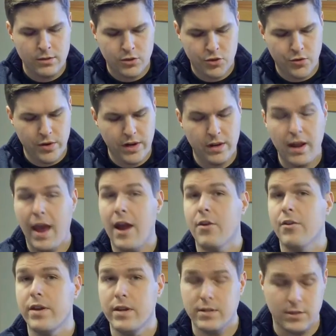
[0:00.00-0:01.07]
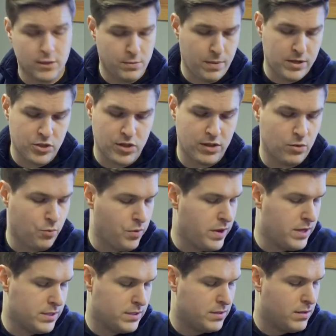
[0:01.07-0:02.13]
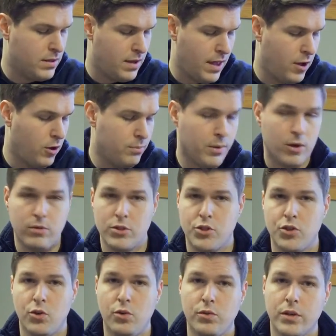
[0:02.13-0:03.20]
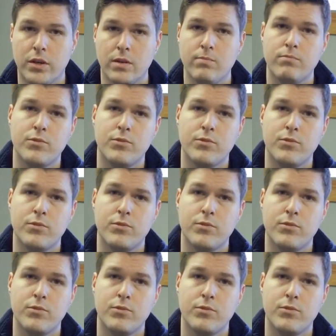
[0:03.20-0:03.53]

treat areas, especially the wrist, elbow, and shoulder.